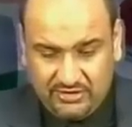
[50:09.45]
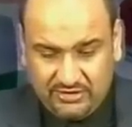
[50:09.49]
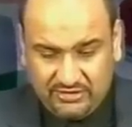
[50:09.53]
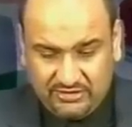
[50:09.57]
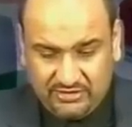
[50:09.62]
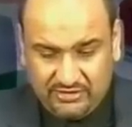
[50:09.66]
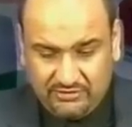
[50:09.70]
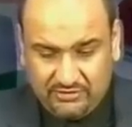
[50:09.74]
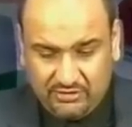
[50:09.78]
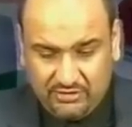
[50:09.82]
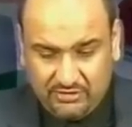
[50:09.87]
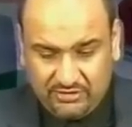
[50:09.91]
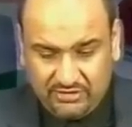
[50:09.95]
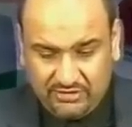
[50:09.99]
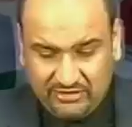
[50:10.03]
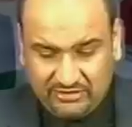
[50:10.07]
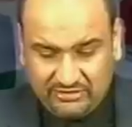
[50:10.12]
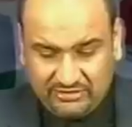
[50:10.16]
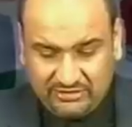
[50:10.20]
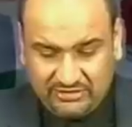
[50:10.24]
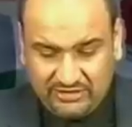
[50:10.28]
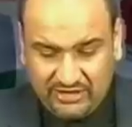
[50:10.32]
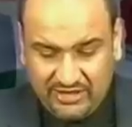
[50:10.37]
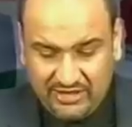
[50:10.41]
Let's have a look,
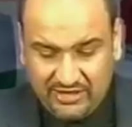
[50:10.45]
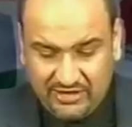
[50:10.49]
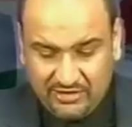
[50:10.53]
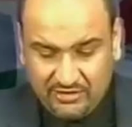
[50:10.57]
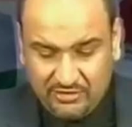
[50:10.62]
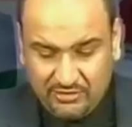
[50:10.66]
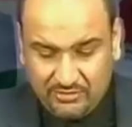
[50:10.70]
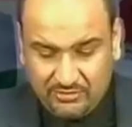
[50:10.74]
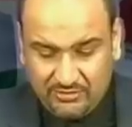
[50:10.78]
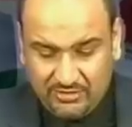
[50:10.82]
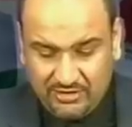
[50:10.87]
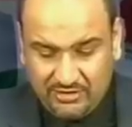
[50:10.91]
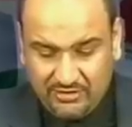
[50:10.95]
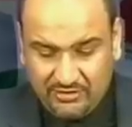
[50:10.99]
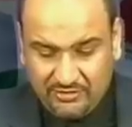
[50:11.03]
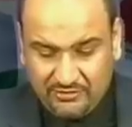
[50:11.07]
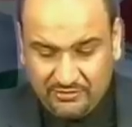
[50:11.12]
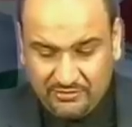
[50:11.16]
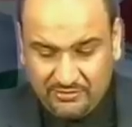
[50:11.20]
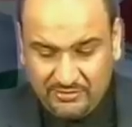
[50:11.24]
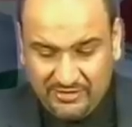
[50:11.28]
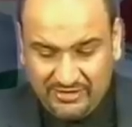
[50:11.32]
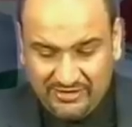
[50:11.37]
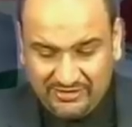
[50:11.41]
let's say I've got
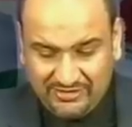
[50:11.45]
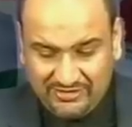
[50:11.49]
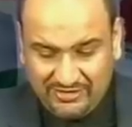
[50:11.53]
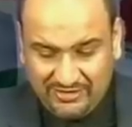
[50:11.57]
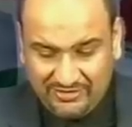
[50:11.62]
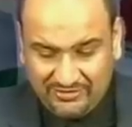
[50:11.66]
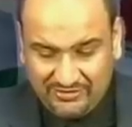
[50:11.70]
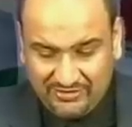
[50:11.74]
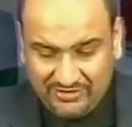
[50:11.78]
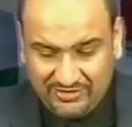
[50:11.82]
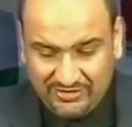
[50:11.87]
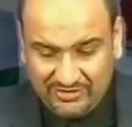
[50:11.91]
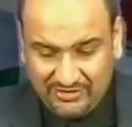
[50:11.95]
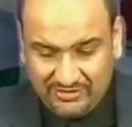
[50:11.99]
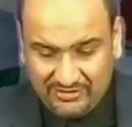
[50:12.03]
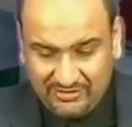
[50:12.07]
1.5 minutes left,